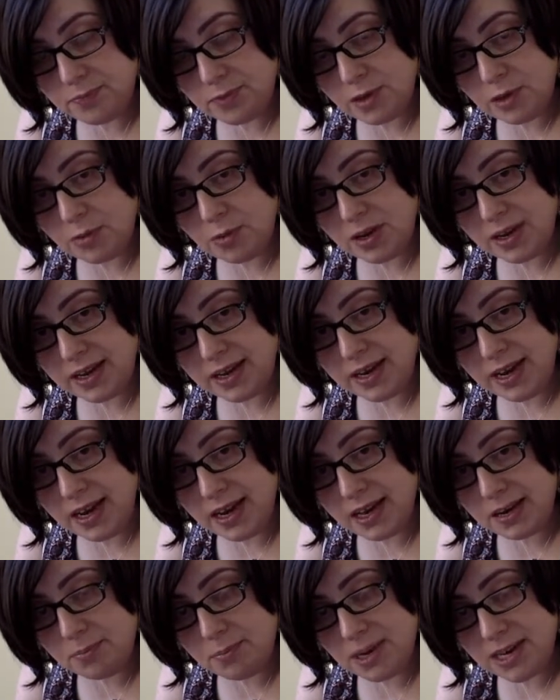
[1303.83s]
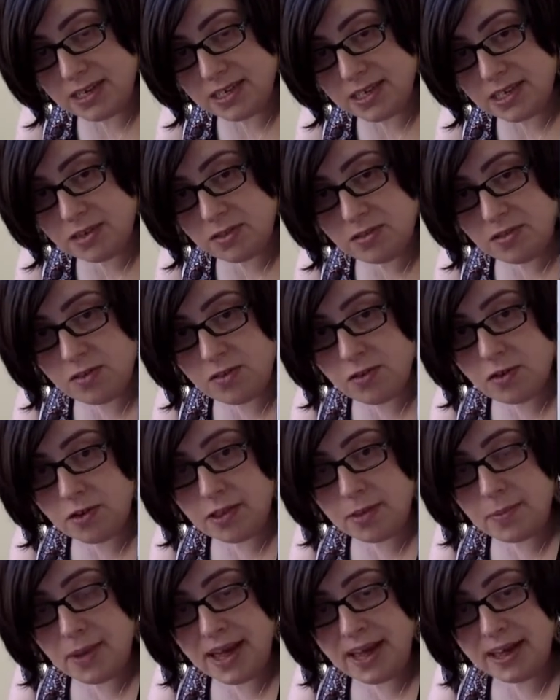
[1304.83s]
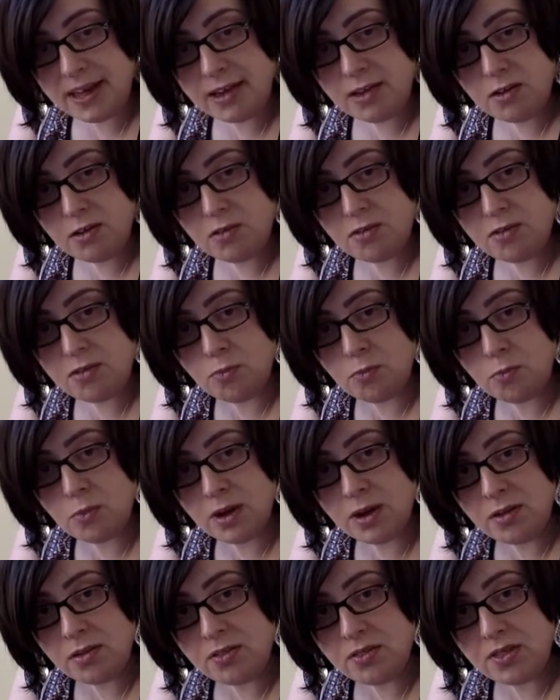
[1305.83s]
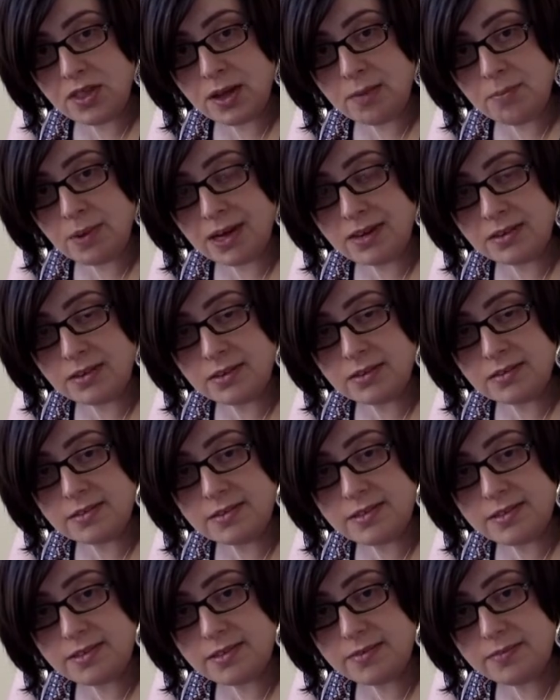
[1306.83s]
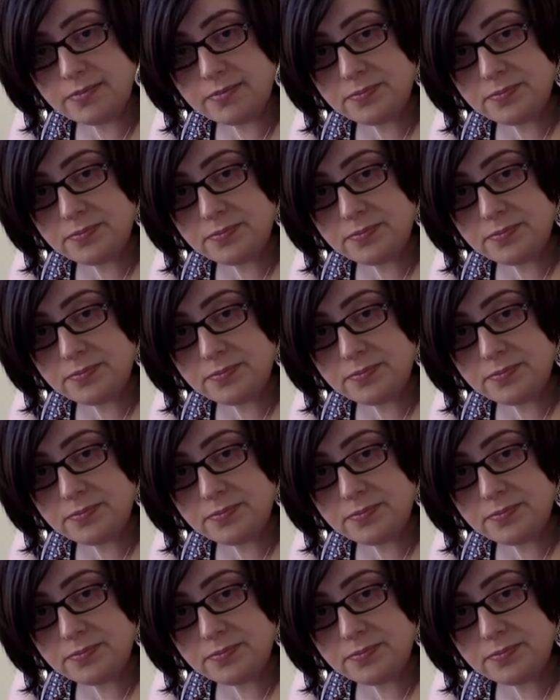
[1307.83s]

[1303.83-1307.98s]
You're working hard. Pentacles are all about health, wealth, abundance,